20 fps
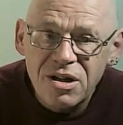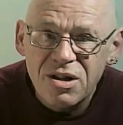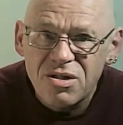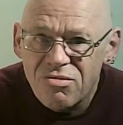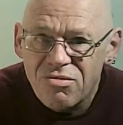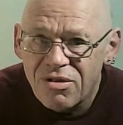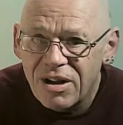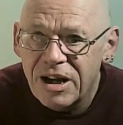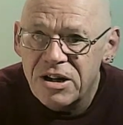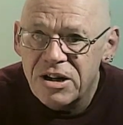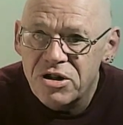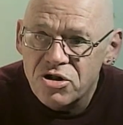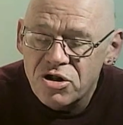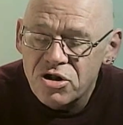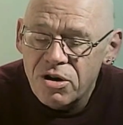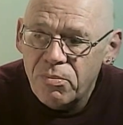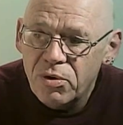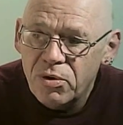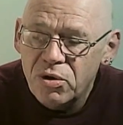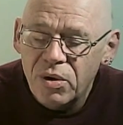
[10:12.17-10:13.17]
this
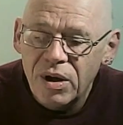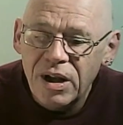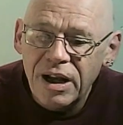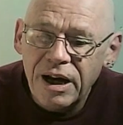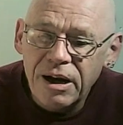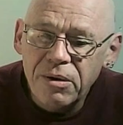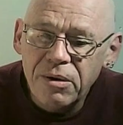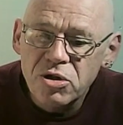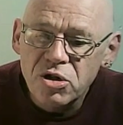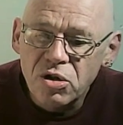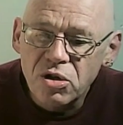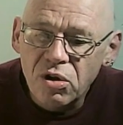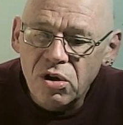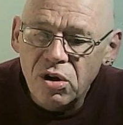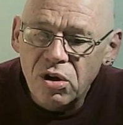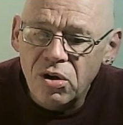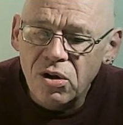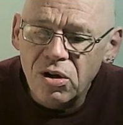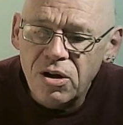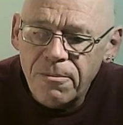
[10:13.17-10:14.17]
relationship between language and
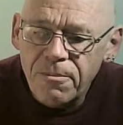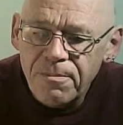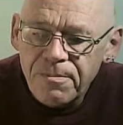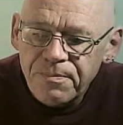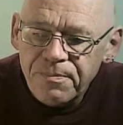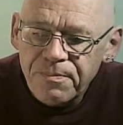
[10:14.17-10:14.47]
thought.